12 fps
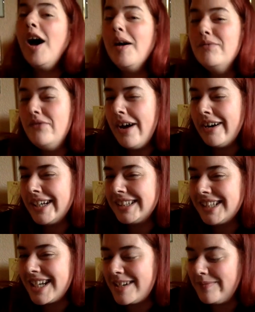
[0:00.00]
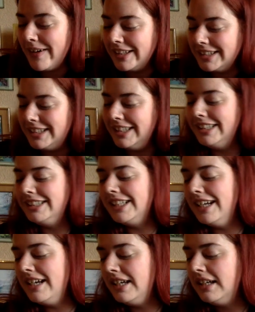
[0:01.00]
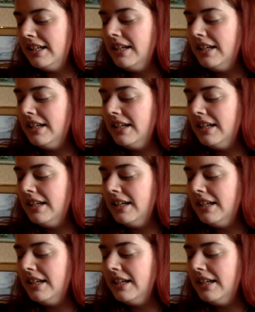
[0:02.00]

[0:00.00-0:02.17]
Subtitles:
I'm very excited about this t-shirt.